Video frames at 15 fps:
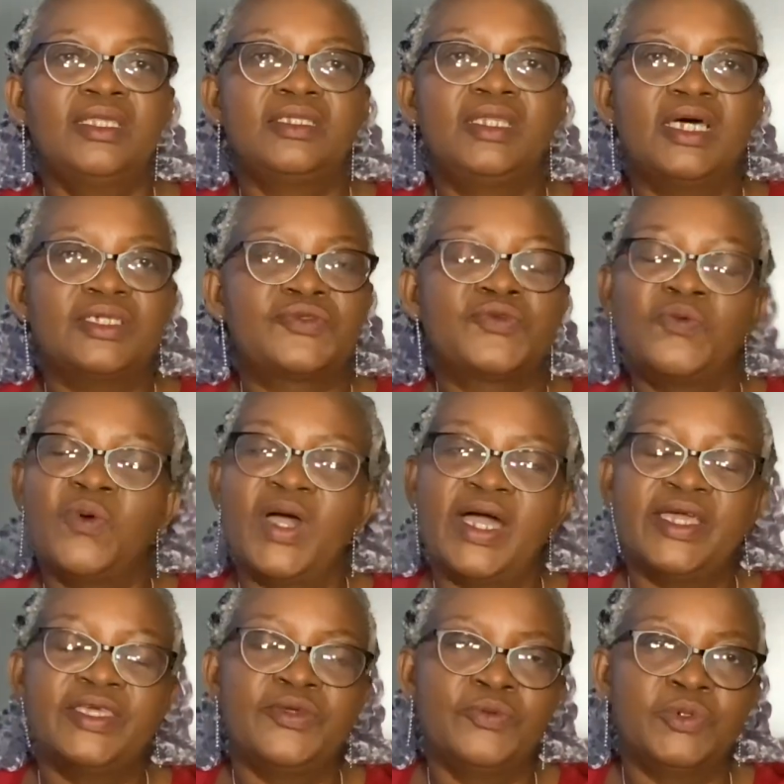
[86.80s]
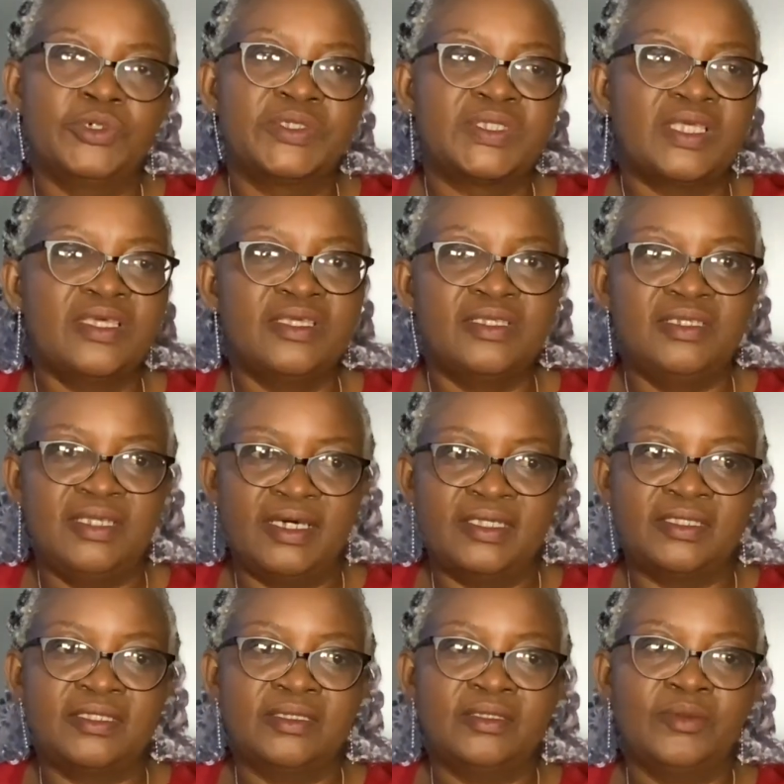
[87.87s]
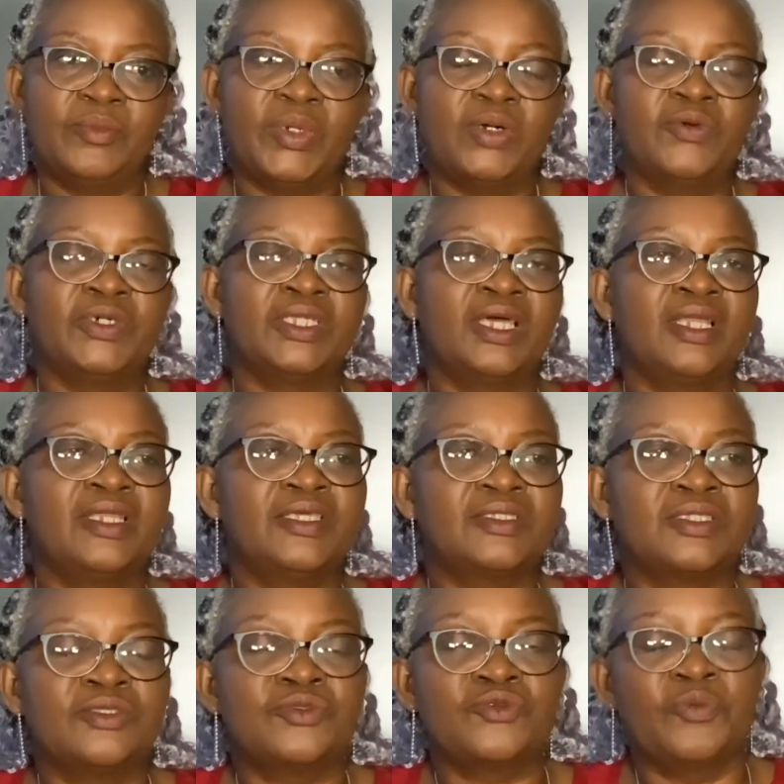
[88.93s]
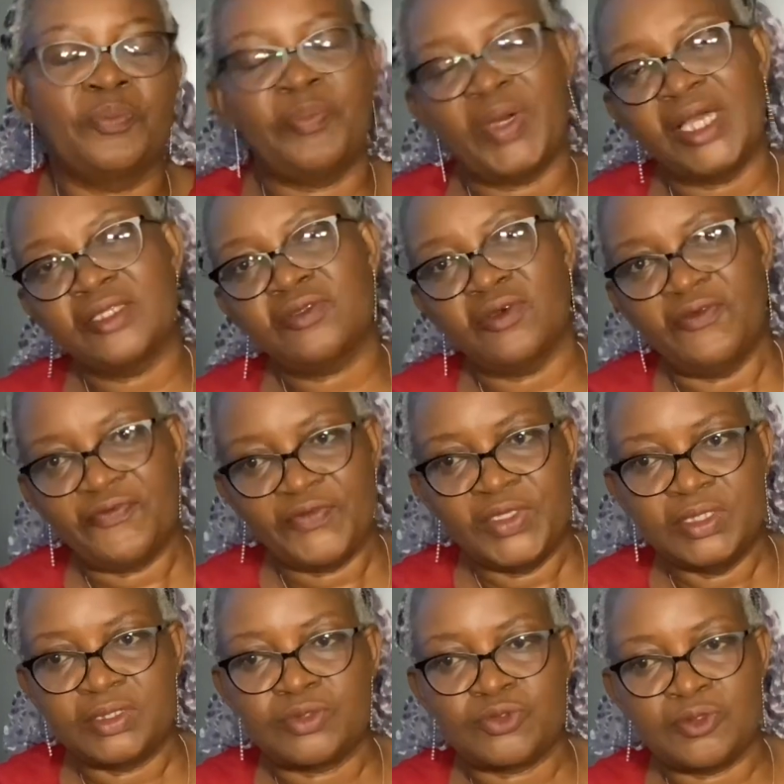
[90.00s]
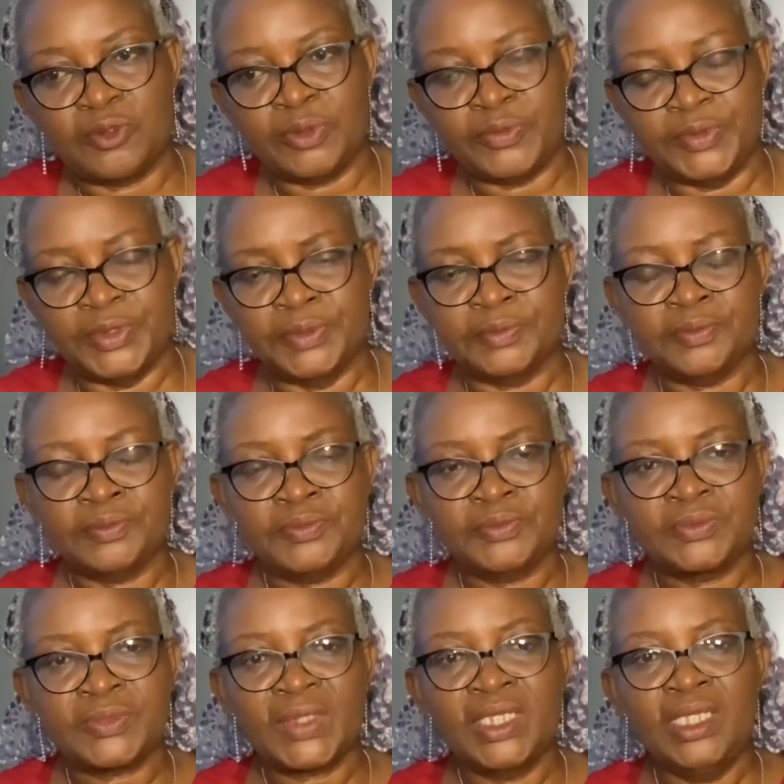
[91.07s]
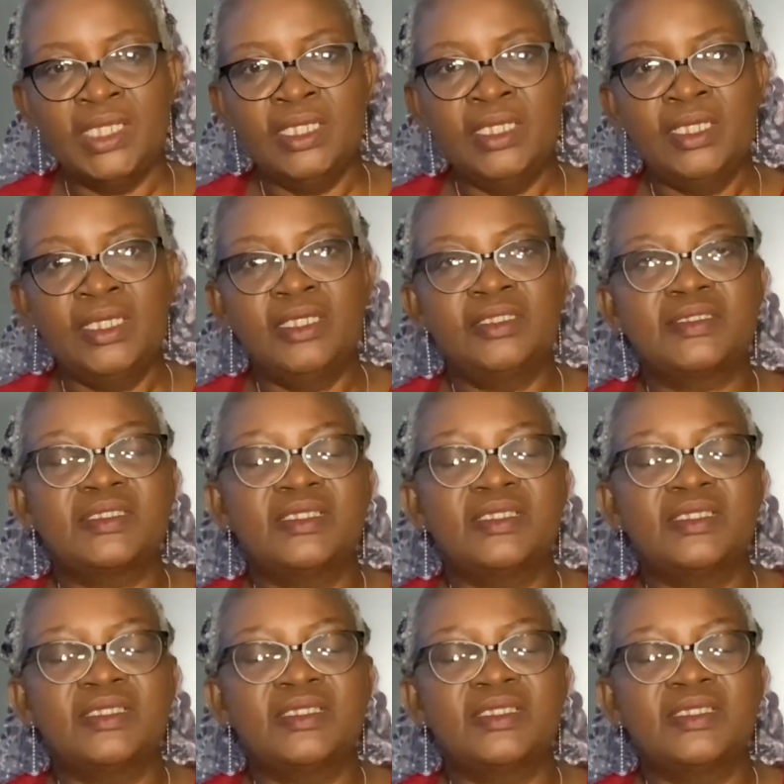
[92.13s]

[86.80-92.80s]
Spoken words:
That's why he was saying that. But when I listened to part of his story, he